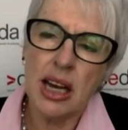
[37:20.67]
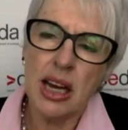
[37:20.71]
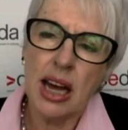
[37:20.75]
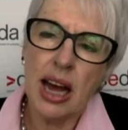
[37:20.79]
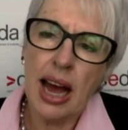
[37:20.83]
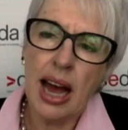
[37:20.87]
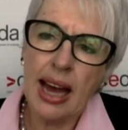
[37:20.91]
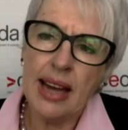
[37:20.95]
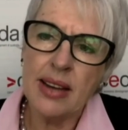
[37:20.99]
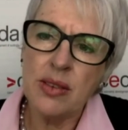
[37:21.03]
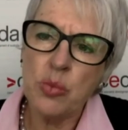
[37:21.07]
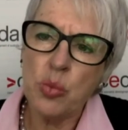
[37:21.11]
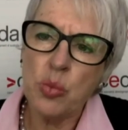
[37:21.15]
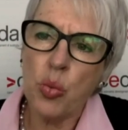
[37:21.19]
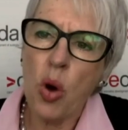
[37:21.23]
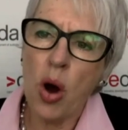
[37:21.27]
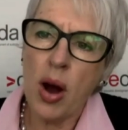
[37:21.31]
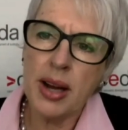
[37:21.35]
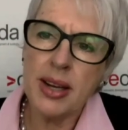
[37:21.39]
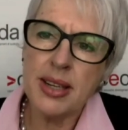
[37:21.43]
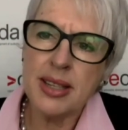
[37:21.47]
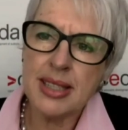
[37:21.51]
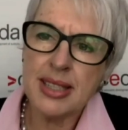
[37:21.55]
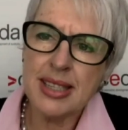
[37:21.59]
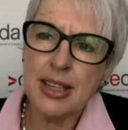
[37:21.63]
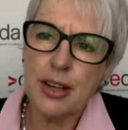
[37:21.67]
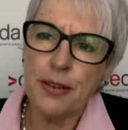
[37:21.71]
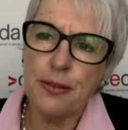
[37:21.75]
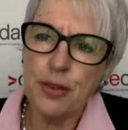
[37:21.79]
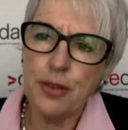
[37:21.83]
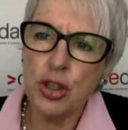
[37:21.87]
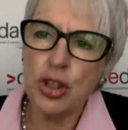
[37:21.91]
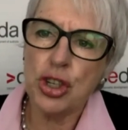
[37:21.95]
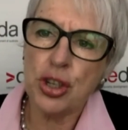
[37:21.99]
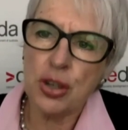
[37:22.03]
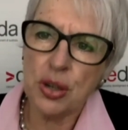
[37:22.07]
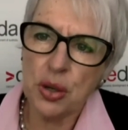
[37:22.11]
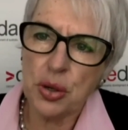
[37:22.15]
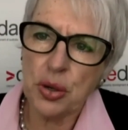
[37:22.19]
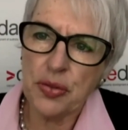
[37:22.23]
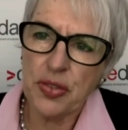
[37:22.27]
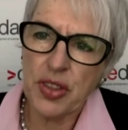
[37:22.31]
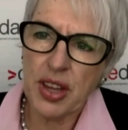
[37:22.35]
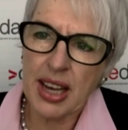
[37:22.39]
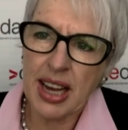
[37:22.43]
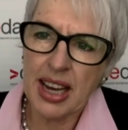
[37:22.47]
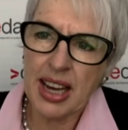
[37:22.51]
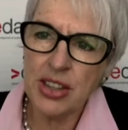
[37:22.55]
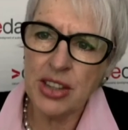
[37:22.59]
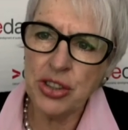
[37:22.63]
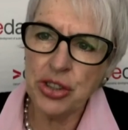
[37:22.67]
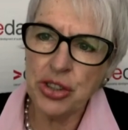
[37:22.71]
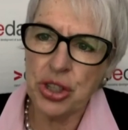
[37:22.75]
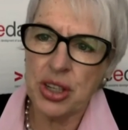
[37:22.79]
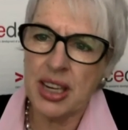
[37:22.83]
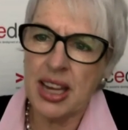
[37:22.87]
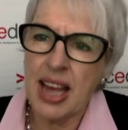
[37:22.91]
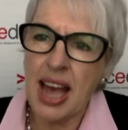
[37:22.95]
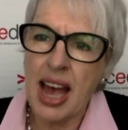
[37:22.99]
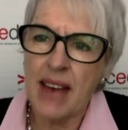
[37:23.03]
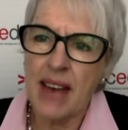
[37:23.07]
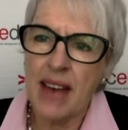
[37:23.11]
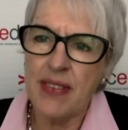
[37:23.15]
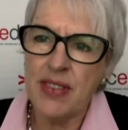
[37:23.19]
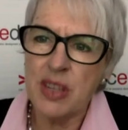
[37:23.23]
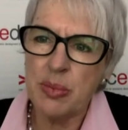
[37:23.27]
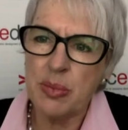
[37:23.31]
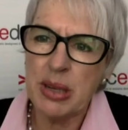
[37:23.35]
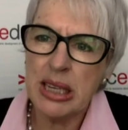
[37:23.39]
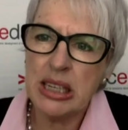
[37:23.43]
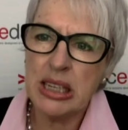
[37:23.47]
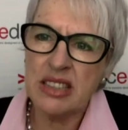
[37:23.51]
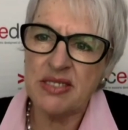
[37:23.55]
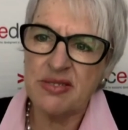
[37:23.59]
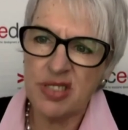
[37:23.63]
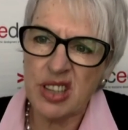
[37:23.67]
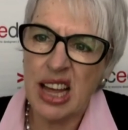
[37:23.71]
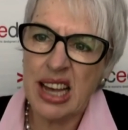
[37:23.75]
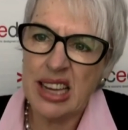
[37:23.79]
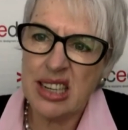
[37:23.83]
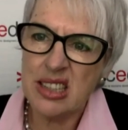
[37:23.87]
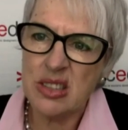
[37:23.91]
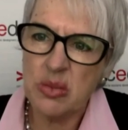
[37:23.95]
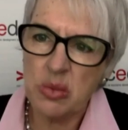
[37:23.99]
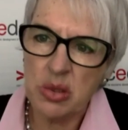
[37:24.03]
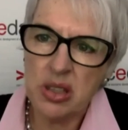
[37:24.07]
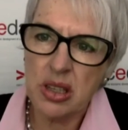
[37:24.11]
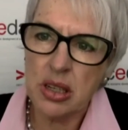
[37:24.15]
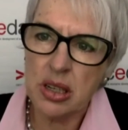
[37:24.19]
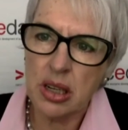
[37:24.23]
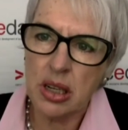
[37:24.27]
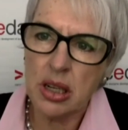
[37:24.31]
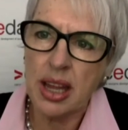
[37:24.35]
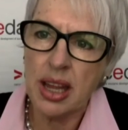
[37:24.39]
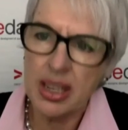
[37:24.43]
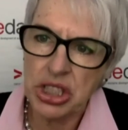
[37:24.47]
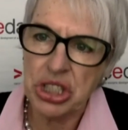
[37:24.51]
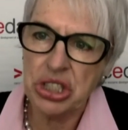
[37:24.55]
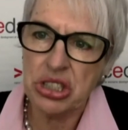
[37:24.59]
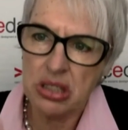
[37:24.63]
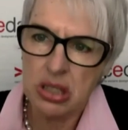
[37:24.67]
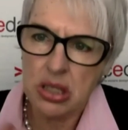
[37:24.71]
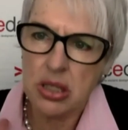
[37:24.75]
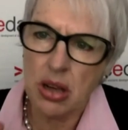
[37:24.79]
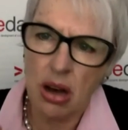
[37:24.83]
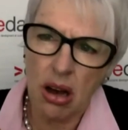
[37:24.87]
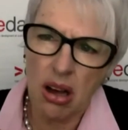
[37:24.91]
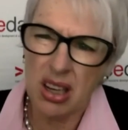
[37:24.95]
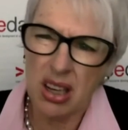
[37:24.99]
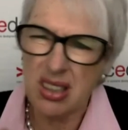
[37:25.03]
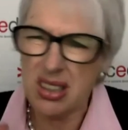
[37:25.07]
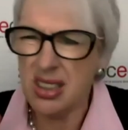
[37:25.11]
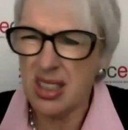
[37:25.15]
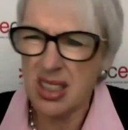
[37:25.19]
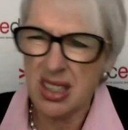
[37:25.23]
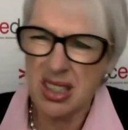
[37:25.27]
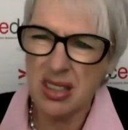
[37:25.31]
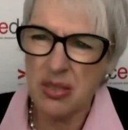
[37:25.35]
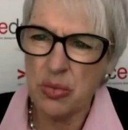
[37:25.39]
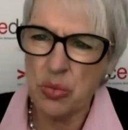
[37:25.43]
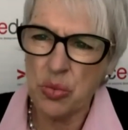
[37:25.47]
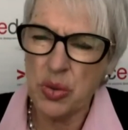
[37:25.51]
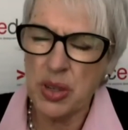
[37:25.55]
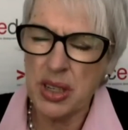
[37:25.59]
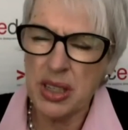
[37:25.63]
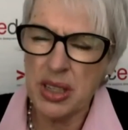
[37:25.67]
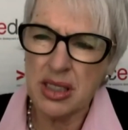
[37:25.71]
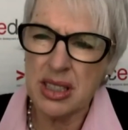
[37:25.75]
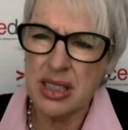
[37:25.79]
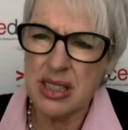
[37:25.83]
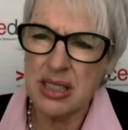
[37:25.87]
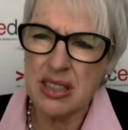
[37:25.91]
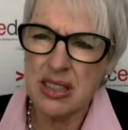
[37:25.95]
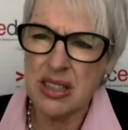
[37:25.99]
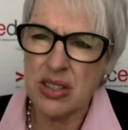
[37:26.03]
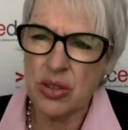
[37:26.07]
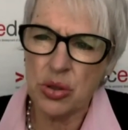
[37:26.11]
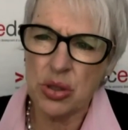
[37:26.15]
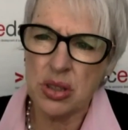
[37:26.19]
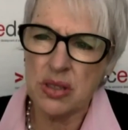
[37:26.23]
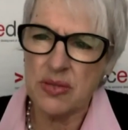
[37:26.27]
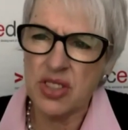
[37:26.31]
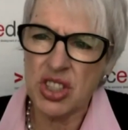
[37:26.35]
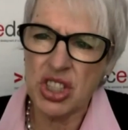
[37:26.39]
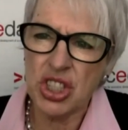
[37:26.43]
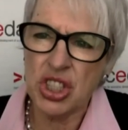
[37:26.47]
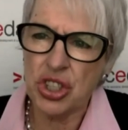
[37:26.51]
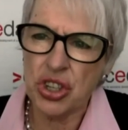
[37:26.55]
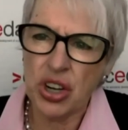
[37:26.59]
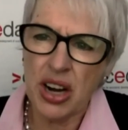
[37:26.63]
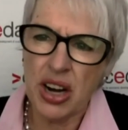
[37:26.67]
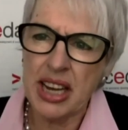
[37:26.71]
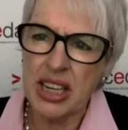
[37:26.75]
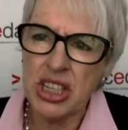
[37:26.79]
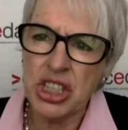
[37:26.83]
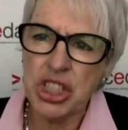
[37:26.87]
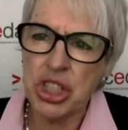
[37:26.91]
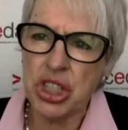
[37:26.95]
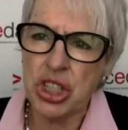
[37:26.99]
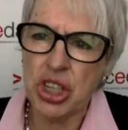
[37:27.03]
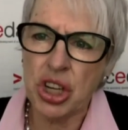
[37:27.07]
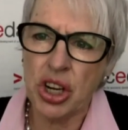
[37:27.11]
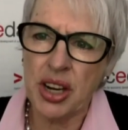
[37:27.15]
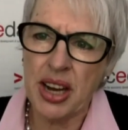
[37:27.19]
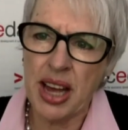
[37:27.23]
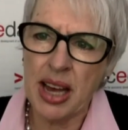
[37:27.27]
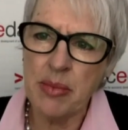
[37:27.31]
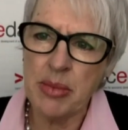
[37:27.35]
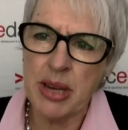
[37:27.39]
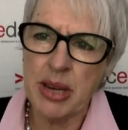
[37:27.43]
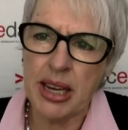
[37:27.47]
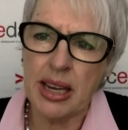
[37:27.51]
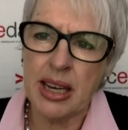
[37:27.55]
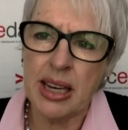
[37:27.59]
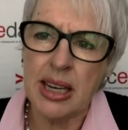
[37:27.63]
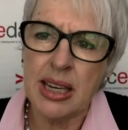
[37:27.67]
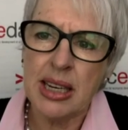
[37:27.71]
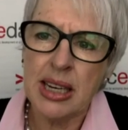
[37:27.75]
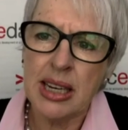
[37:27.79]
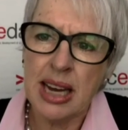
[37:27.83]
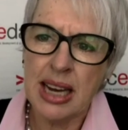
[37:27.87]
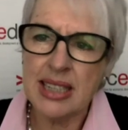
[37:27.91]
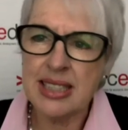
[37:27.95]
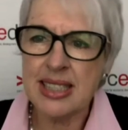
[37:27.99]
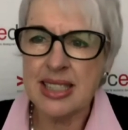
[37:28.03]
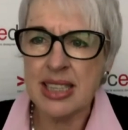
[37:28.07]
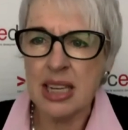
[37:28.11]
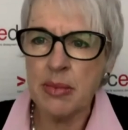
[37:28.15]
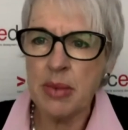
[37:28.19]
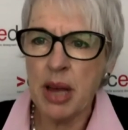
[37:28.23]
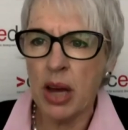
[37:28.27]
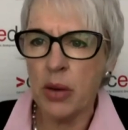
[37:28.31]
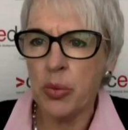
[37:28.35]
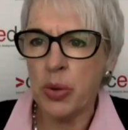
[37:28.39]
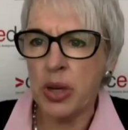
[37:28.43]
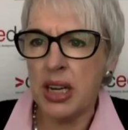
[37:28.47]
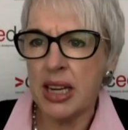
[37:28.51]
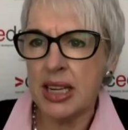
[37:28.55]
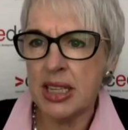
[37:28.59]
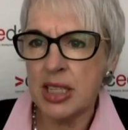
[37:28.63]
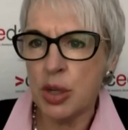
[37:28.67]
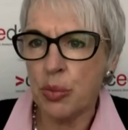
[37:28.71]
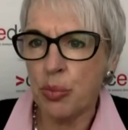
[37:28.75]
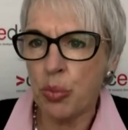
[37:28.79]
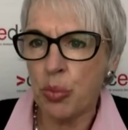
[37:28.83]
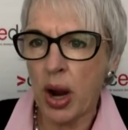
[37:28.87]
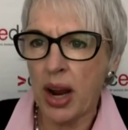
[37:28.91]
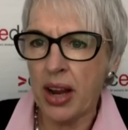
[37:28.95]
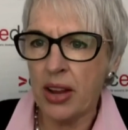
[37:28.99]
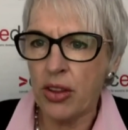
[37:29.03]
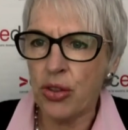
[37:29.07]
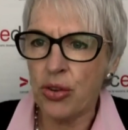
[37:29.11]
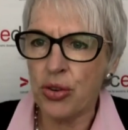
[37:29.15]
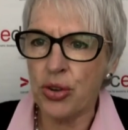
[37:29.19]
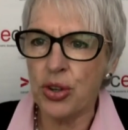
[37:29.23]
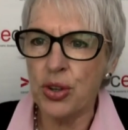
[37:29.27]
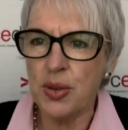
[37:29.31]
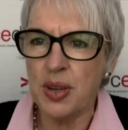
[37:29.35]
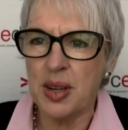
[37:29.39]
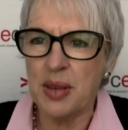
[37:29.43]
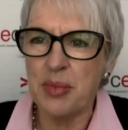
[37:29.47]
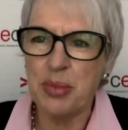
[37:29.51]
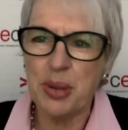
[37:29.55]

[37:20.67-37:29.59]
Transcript: And why does the future of the country have to be conflated with an election cycle? It's a really sort of strange dynamic, and somehow we need to break through it.